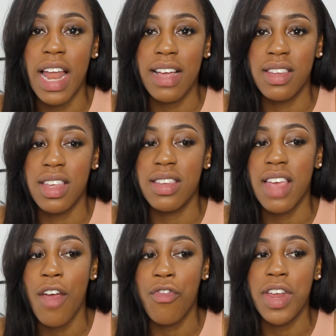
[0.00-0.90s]

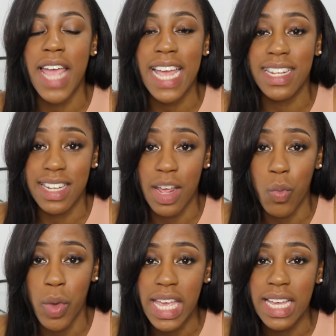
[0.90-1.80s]
relaxers every 8 to
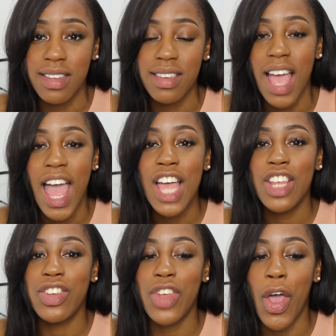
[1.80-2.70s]
10 weeks.
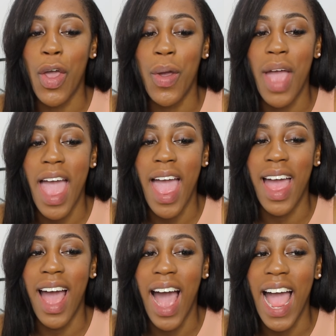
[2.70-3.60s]
So
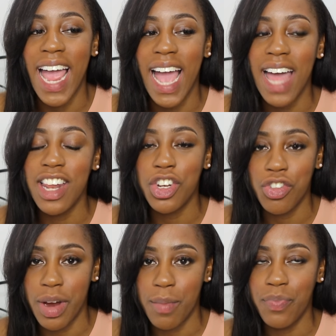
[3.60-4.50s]
I had a
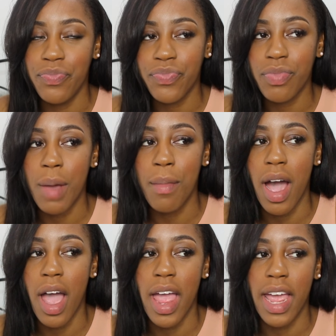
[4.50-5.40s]
trim,
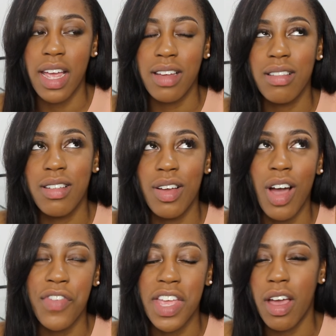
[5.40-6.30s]
I
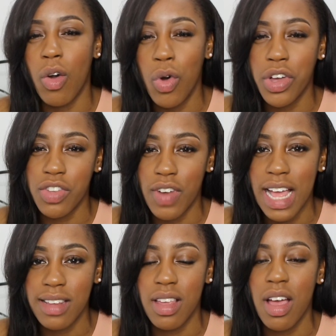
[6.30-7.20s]
think August
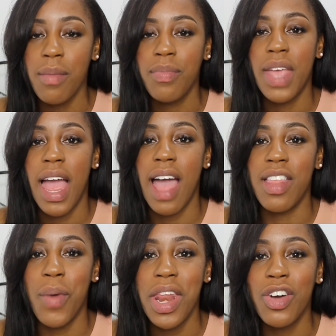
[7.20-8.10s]
relaxer.
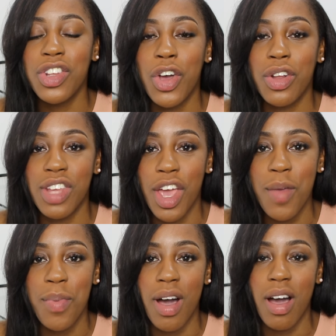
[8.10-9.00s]
And then when it got to
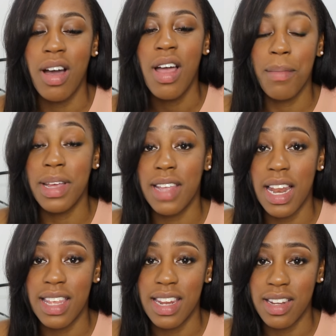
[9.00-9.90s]
October, my
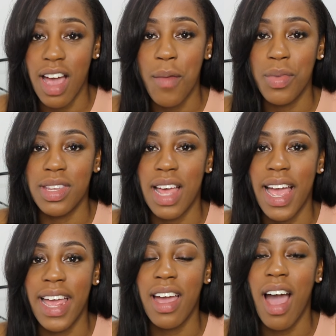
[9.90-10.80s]
stylist at the time was
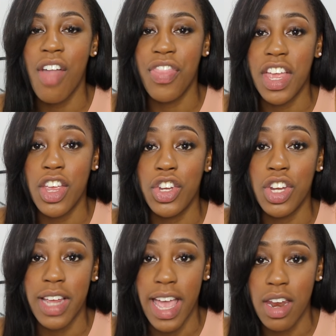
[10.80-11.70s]
like, I think you
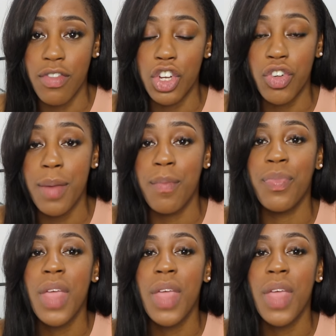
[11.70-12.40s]
should get another trim.